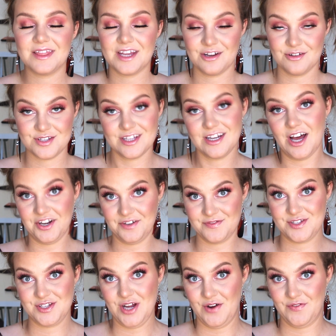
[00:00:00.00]
there's a lot
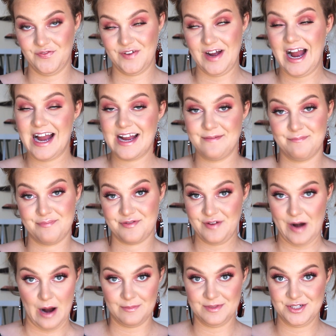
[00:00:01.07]
of stuff, I
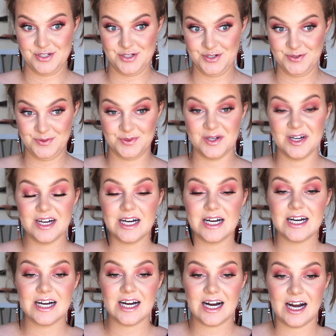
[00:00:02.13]
promise you.
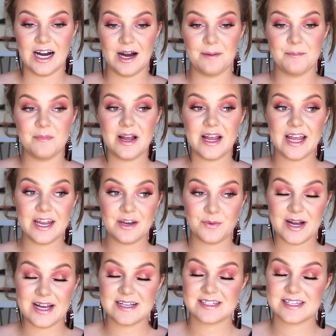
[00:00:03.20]
Um,
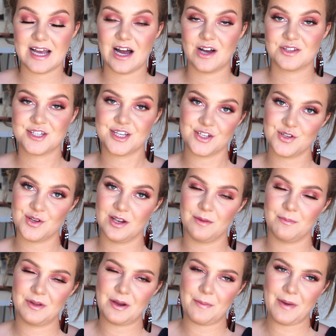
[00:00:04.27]
anyways, I'll tell you a
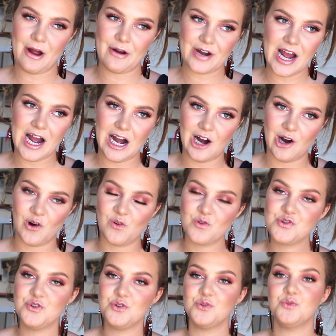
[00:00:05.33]
little bit about
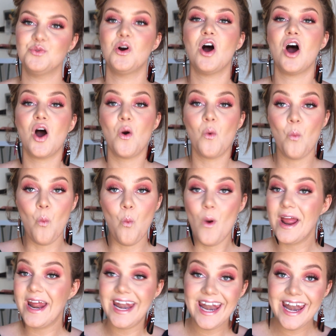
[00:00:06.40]
how you
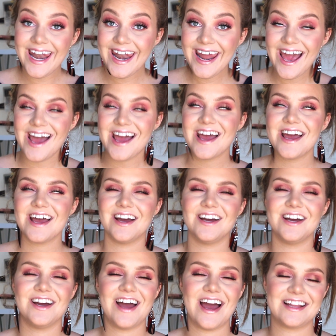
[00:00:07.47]
win
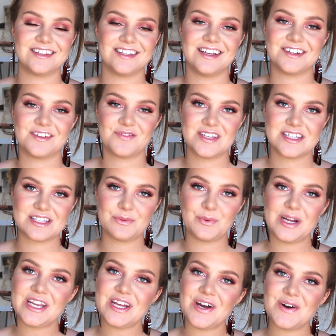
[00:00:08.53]
uh, at the end of this
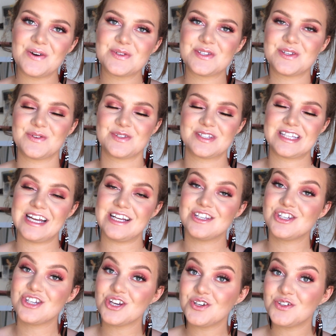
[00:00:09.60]
video, so stay
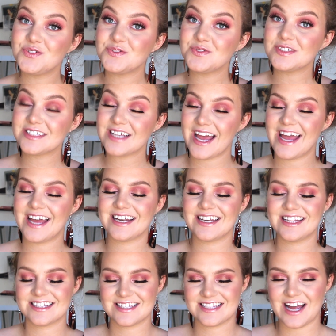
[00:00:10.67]
tuned
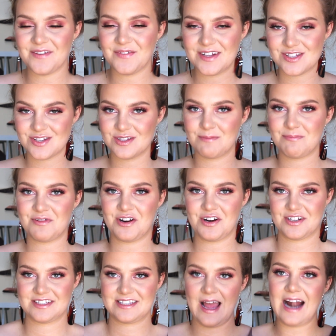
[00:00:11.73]
and let's dive into the
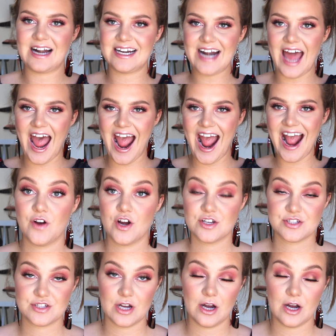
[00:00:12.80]
products. First